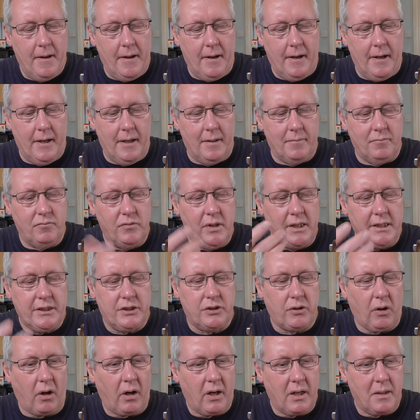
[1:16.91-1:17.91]
Um, really
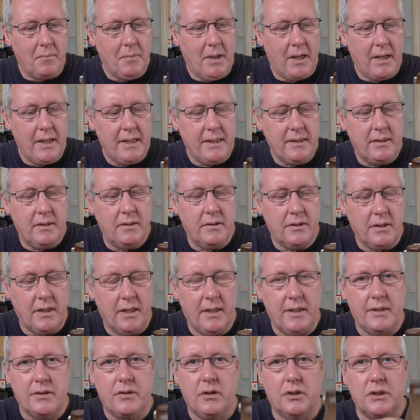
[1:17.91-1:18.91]
solidly made, yeah
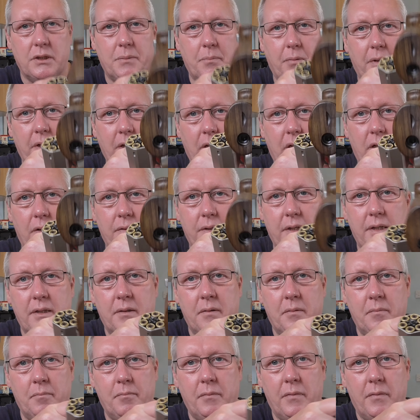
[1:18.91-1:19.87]
it's got a spring loaded